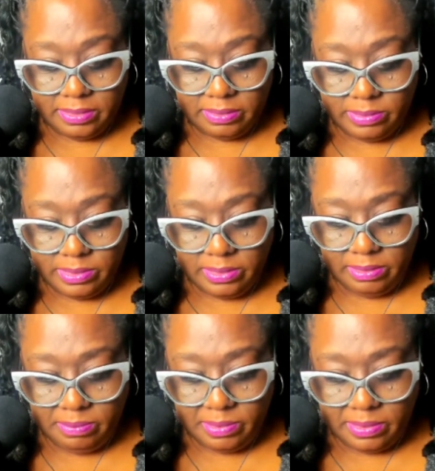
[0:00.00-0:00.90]
Don't
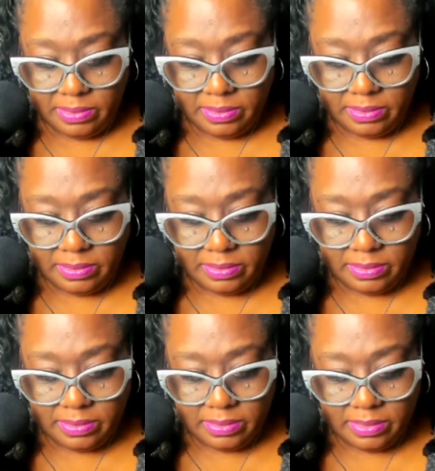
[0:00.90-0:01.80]
sleep now.
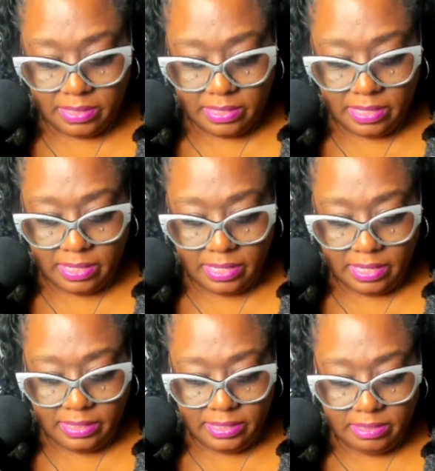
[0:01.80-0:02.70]

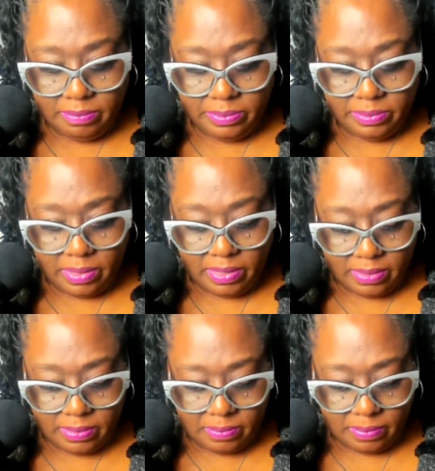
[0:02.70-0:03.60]
I need to.
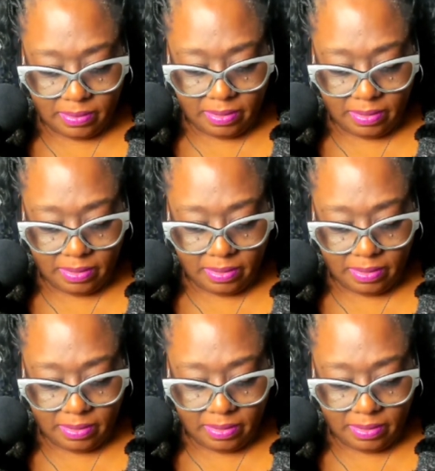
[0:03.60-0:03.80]
I